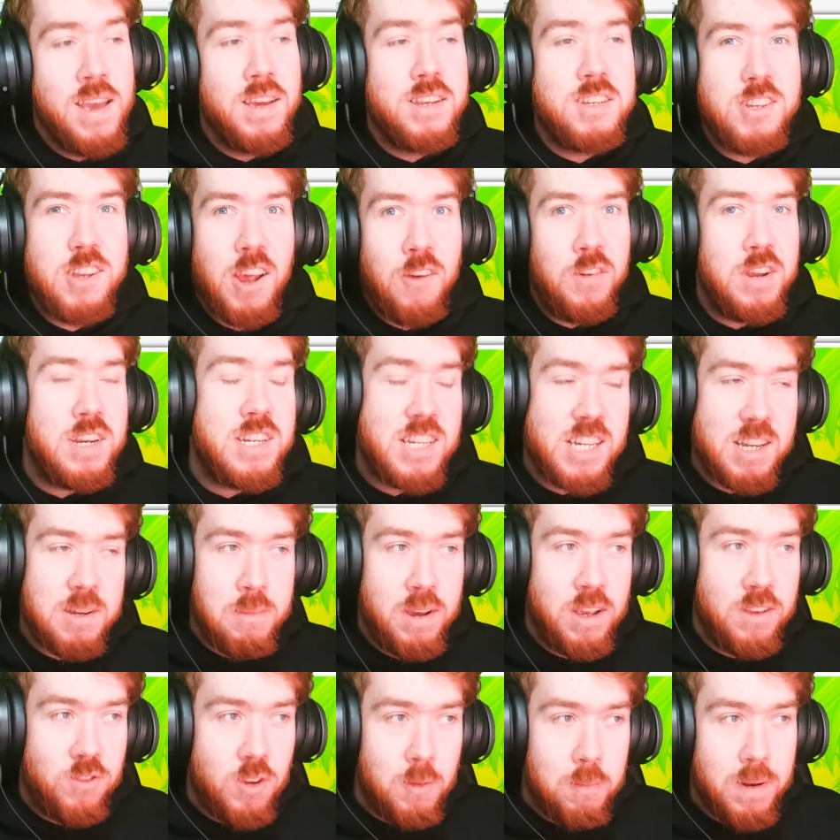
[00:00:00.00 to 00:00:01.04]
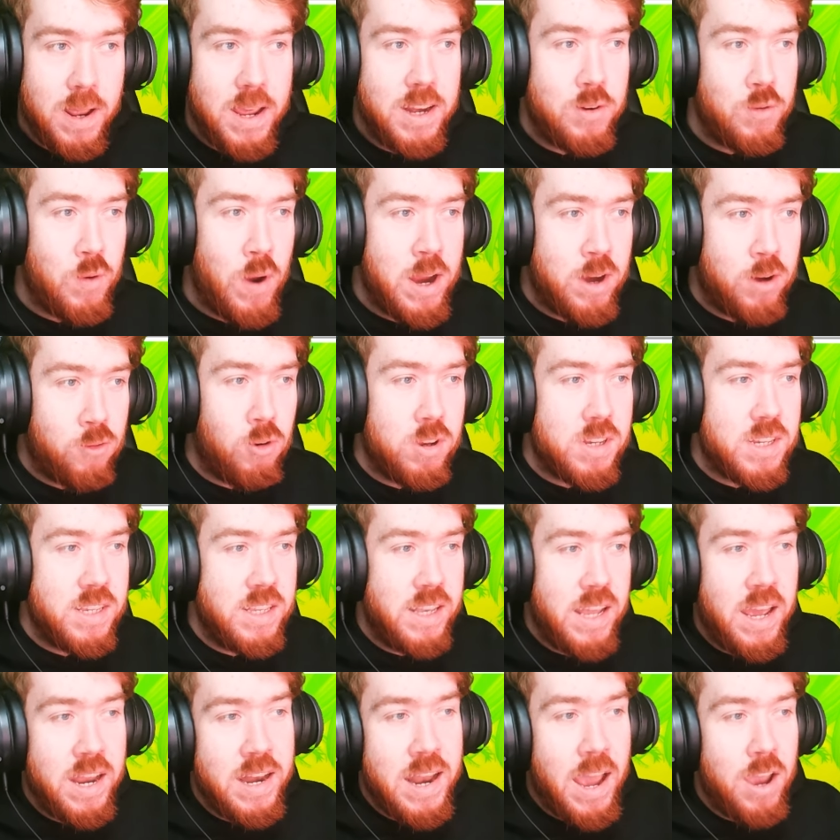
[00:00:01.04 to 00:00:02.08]
Something similar if you played Grand Cross
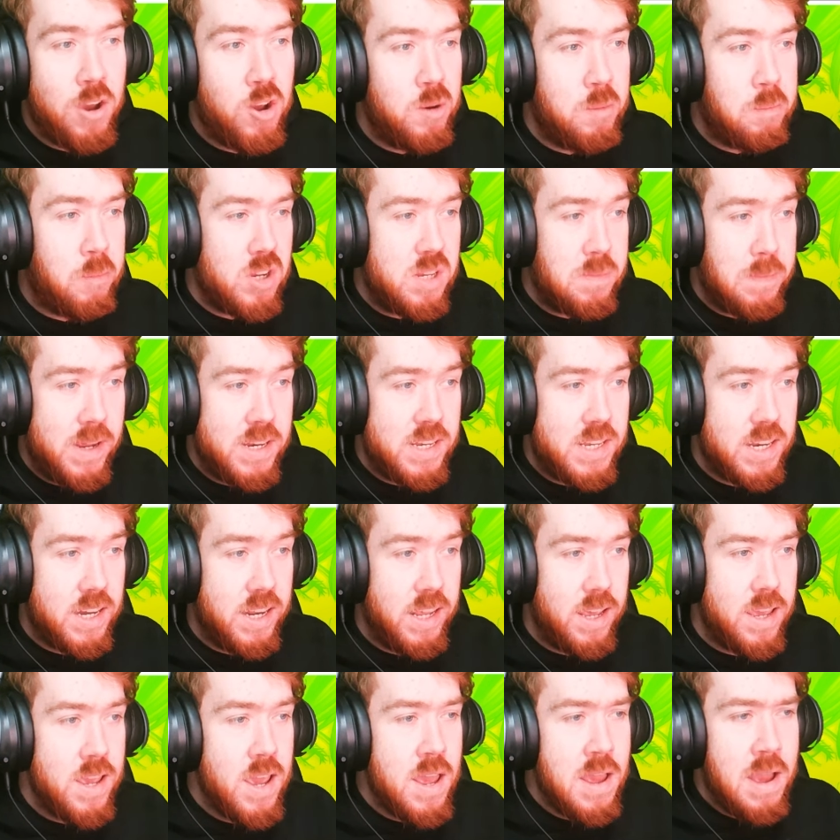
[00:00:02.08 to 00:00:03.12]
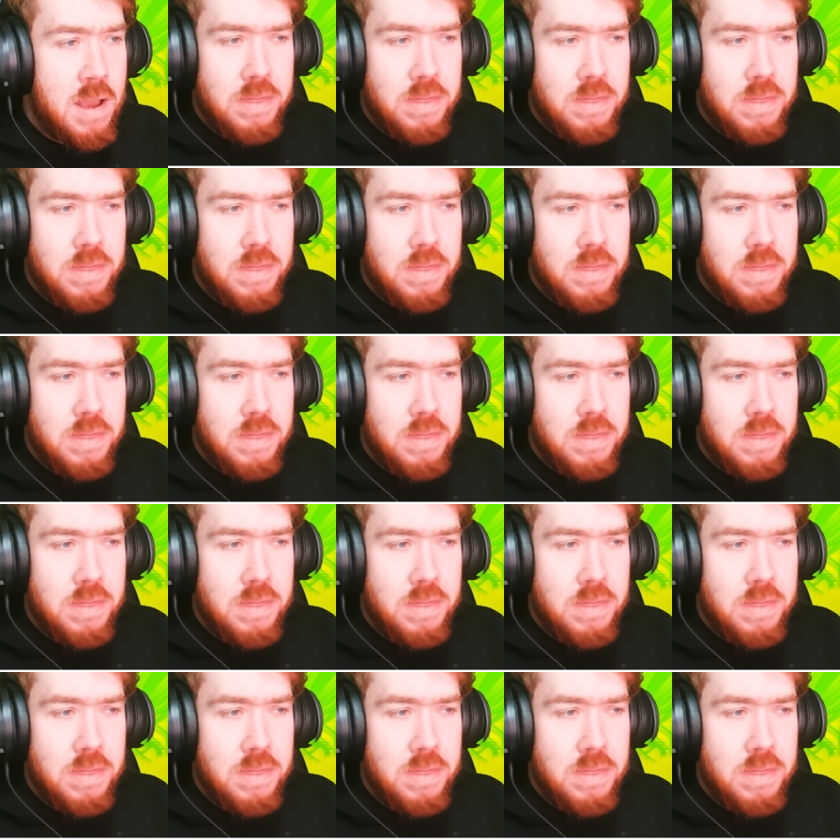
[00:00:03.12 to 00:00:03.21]
and their knighthood boss, basically.